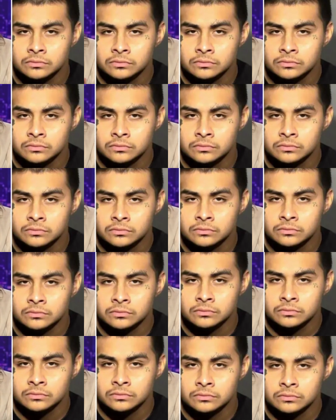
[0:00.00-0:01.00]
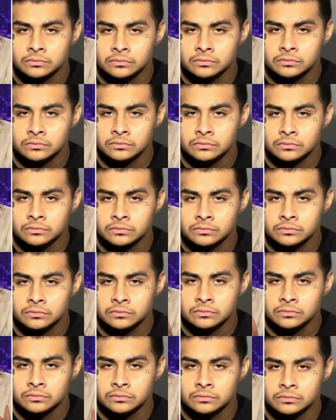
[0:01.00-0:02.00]

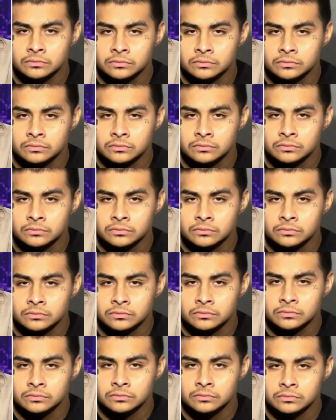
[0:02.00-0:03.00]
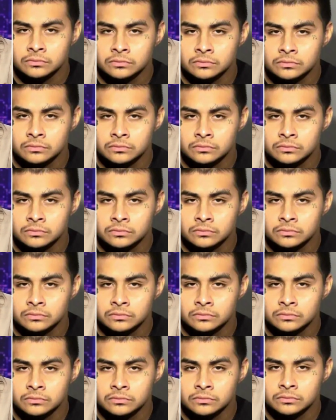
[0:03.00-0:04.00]

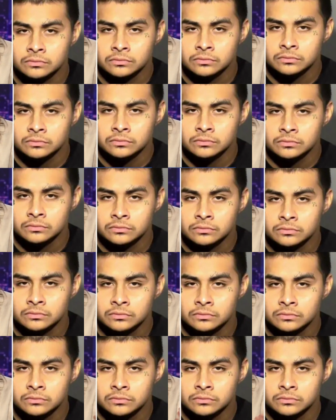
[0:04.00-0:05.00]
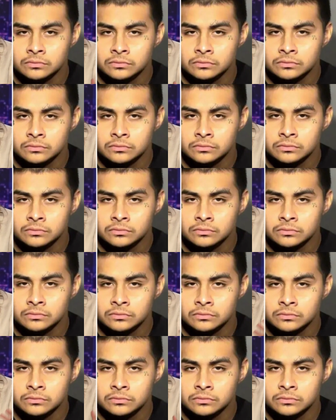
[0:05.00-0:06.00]

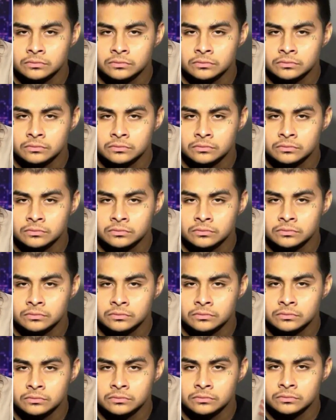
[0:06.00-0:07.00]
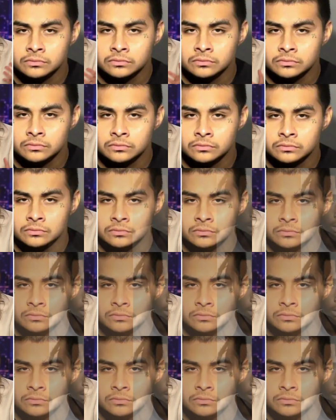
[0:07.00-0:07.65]
The person shown says nothing.